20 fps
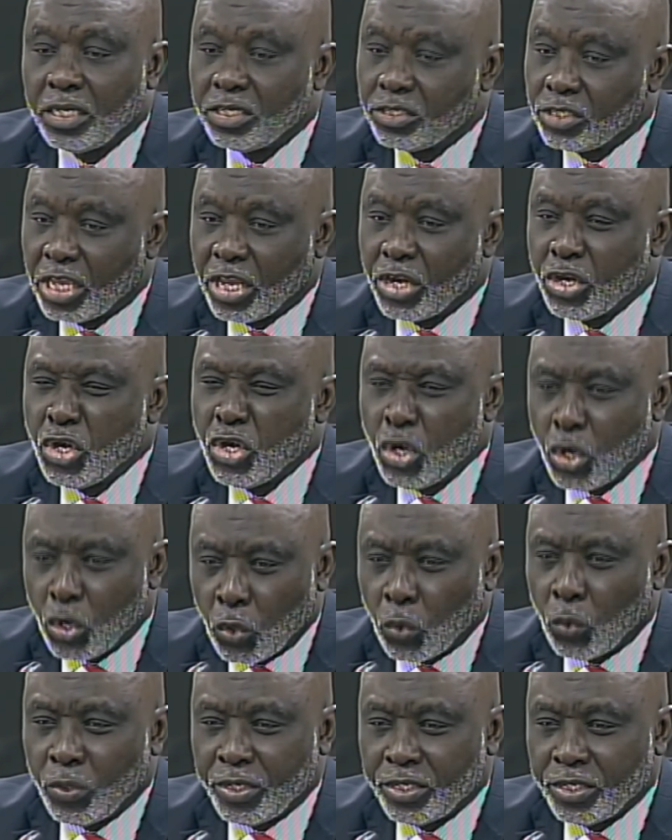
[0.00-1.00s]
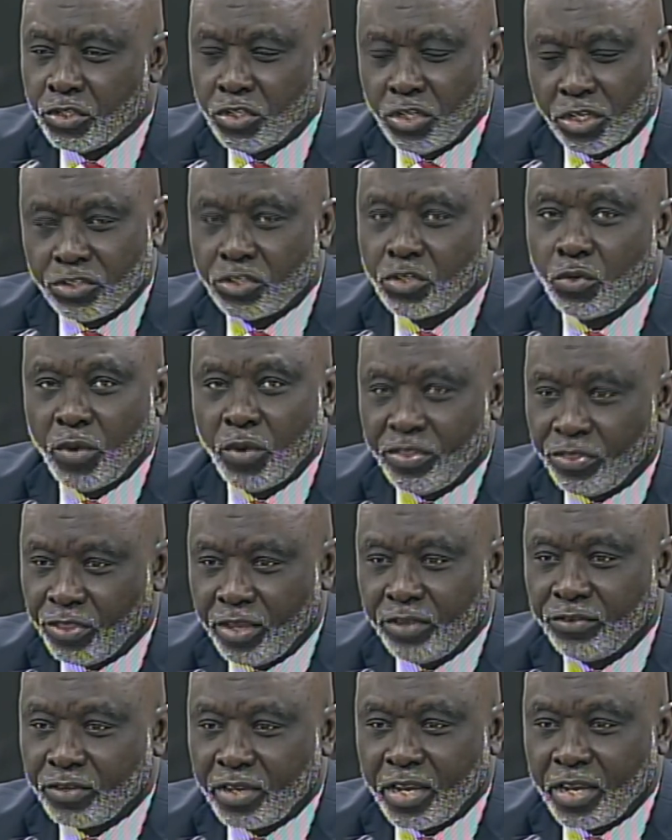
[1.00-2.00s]
said, no, it's just the way
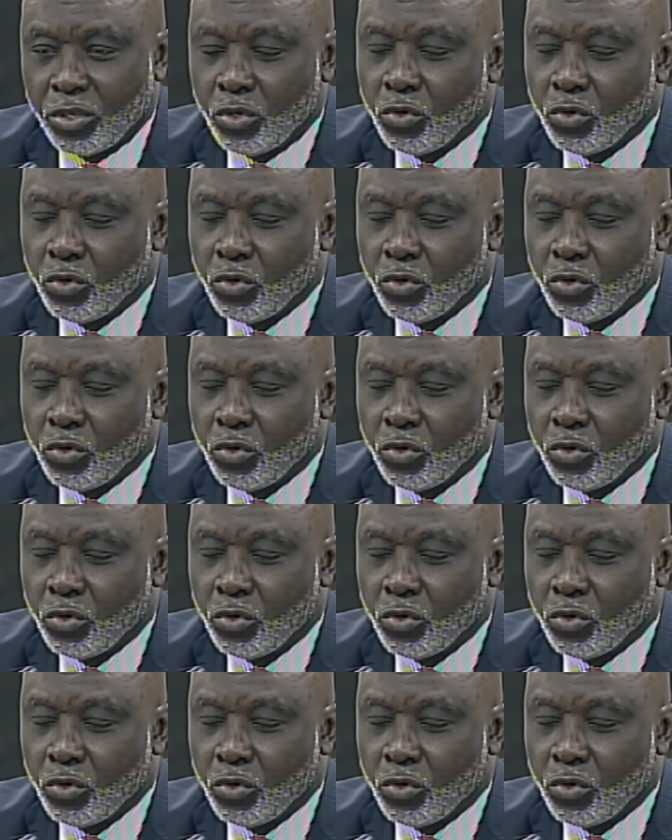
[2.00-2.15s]
things are.